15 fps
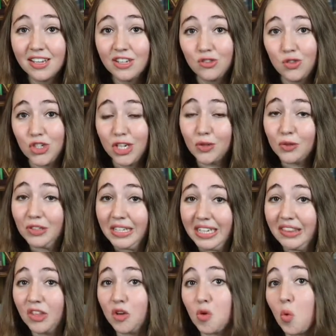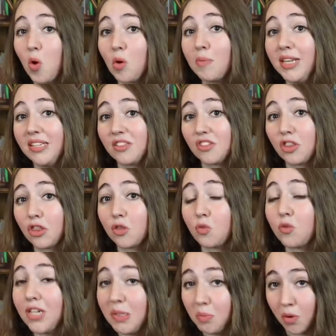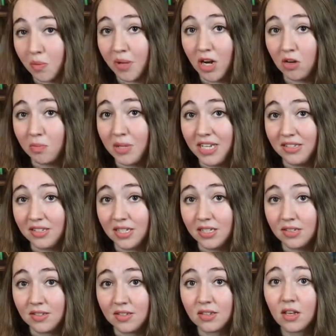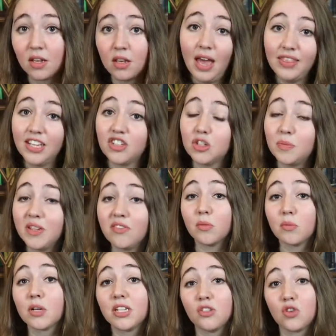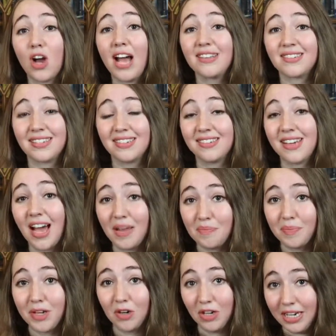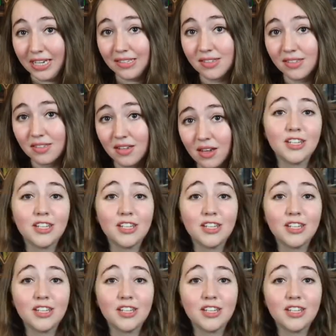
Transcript: Generally, the norm is 3 prepared pieces, and they should be contrasting time periods.